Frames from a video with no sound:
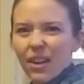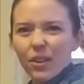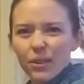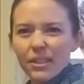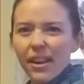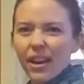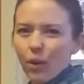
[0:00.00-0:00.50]
although
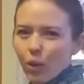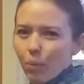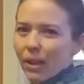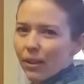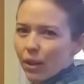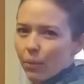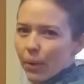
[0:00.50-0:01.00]
standing would be
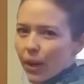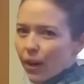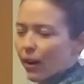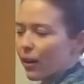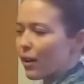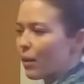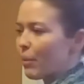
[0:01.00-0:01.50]
a little bit
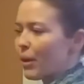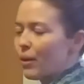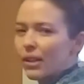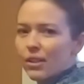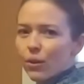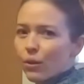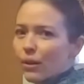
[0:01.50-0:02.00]
harder, but you
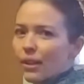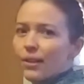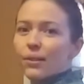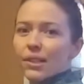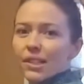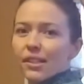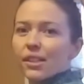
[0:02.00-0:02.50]
could totally do
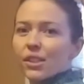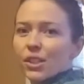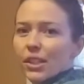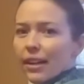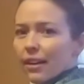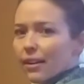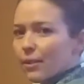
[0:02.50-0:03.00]
this in a
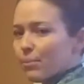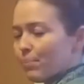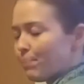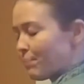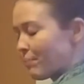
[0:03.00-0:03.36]
chair.